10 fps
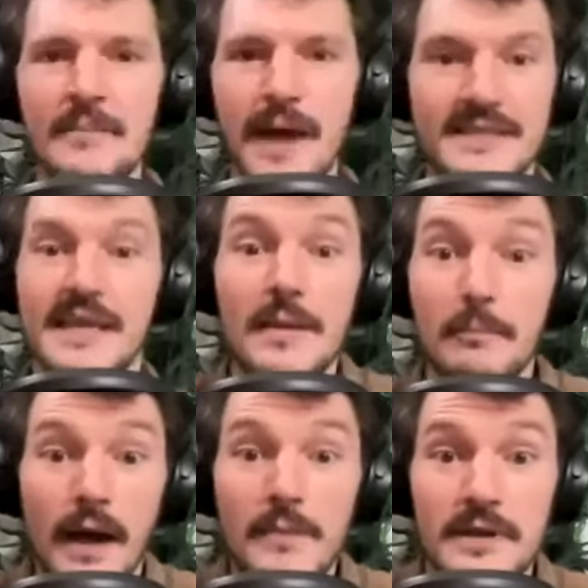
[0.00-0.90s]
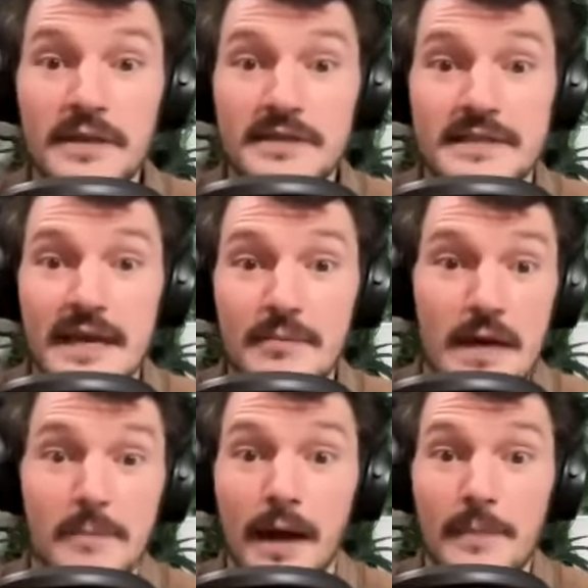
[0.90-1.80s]
massive. It might be the same.
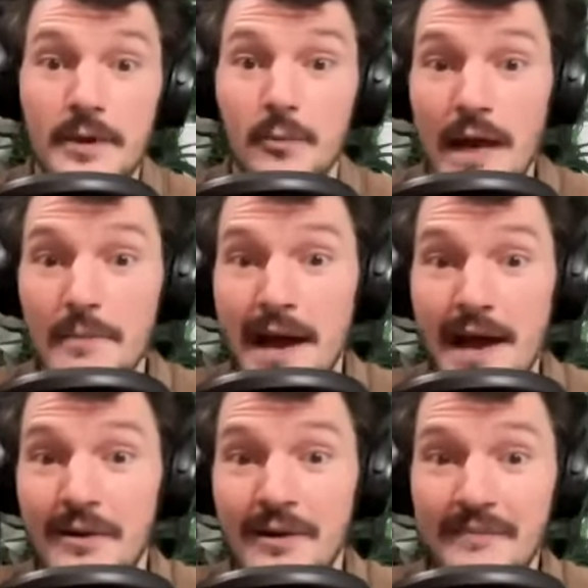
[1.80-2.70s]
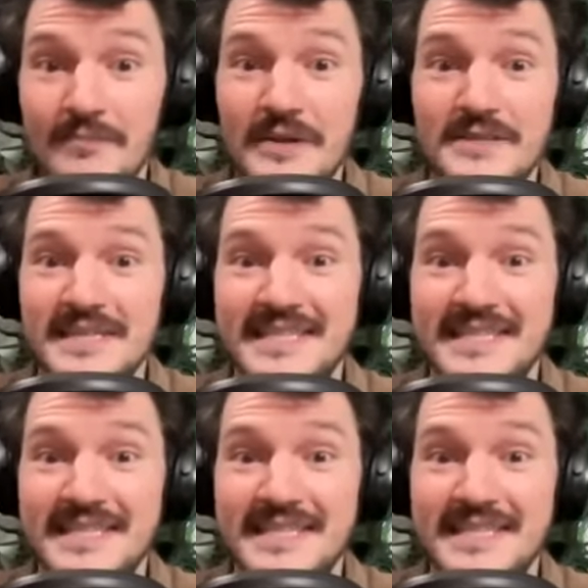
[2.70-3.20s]
It might be Wayne Manor. There's a